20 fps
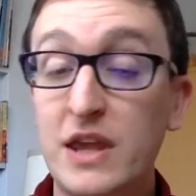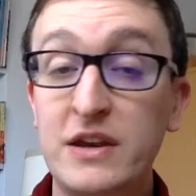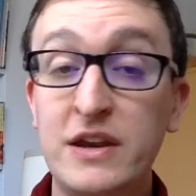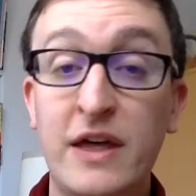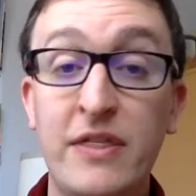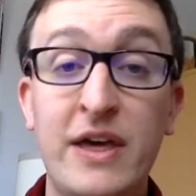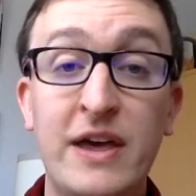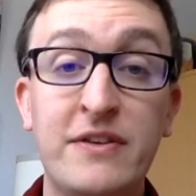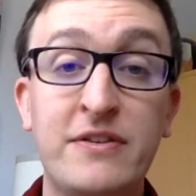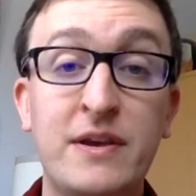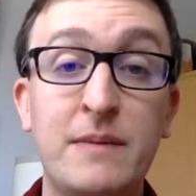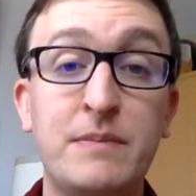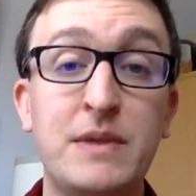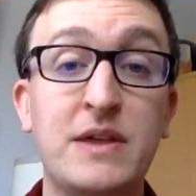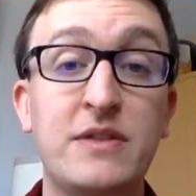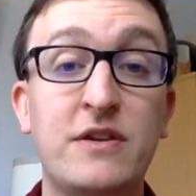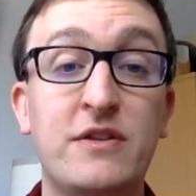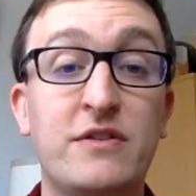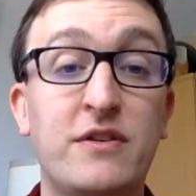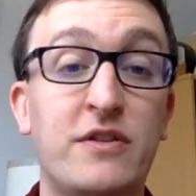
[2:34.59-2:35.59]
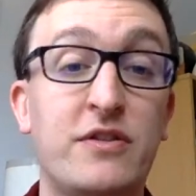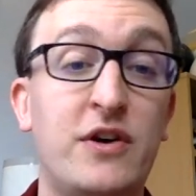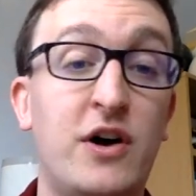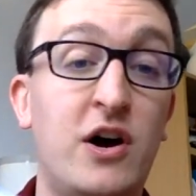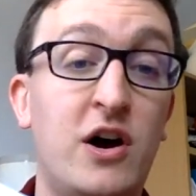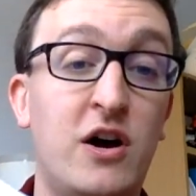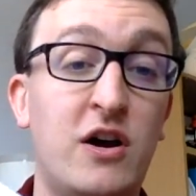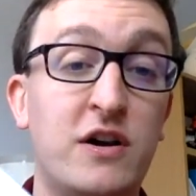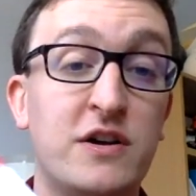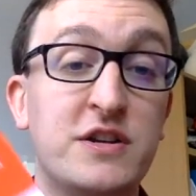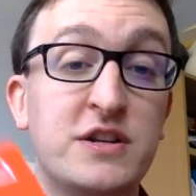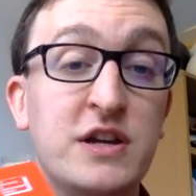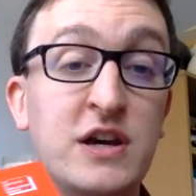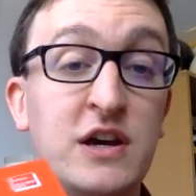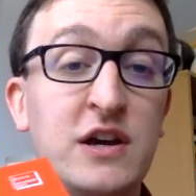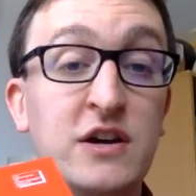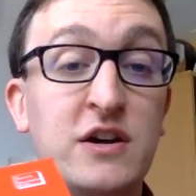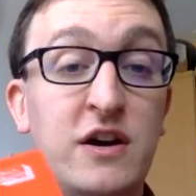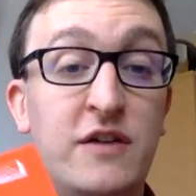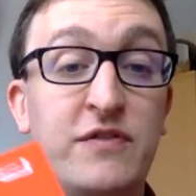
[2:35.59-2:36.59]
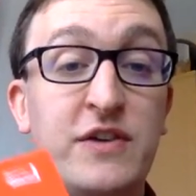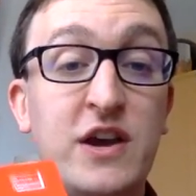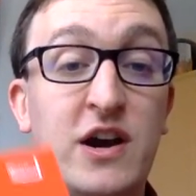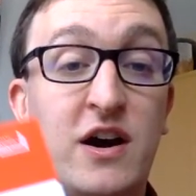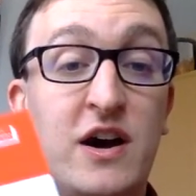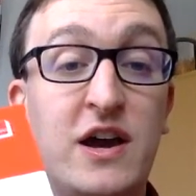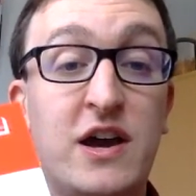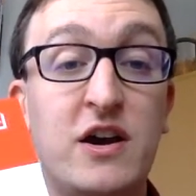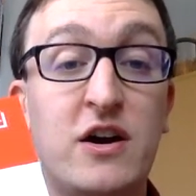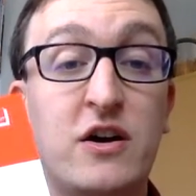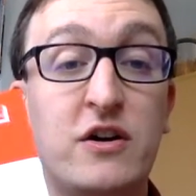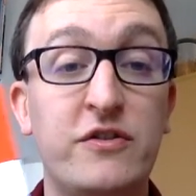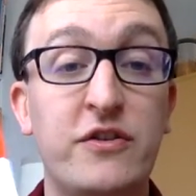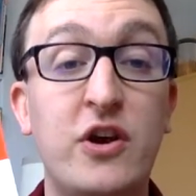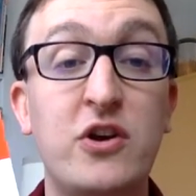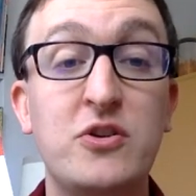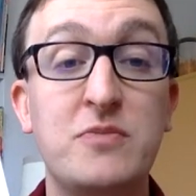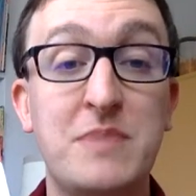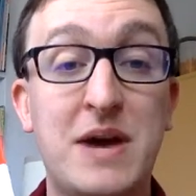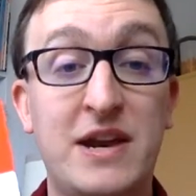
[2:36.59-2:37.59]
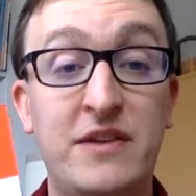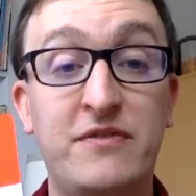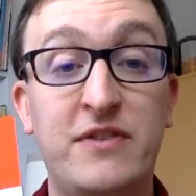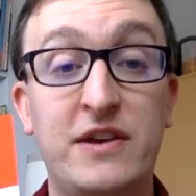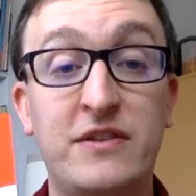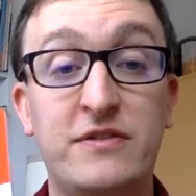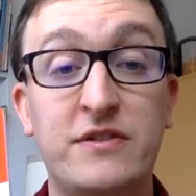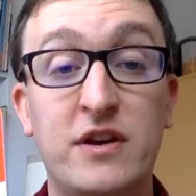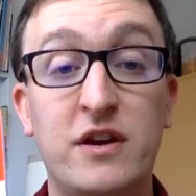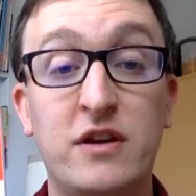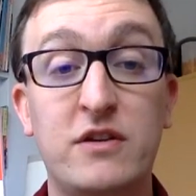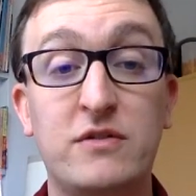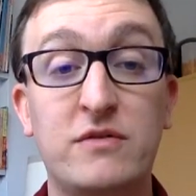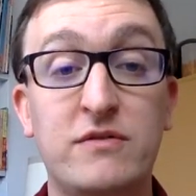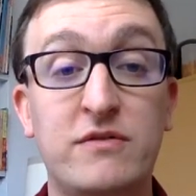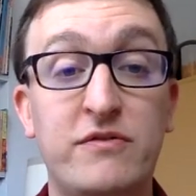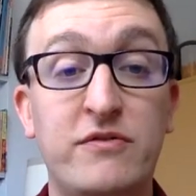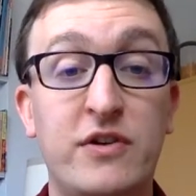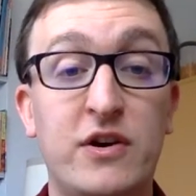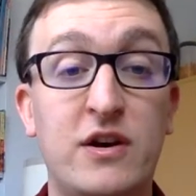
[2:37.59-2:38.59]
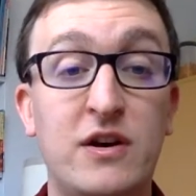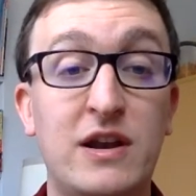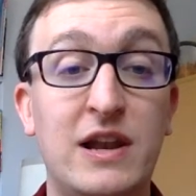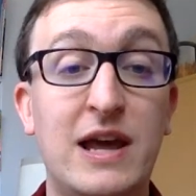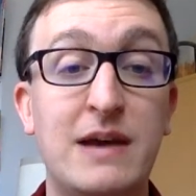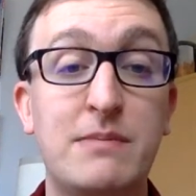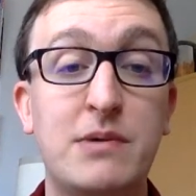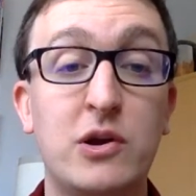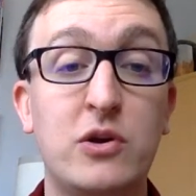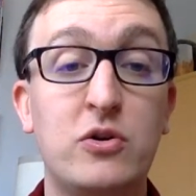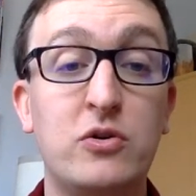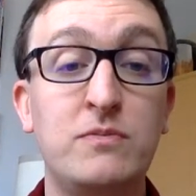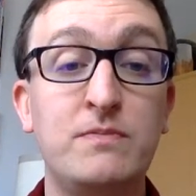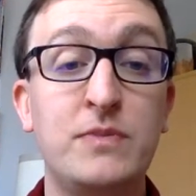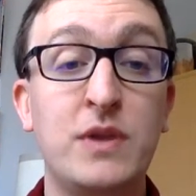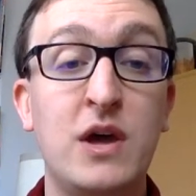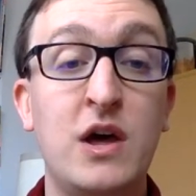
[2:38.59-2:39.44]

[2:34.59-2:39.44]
Now, that's something that's at the heart of the IER's own manifesto for labour law.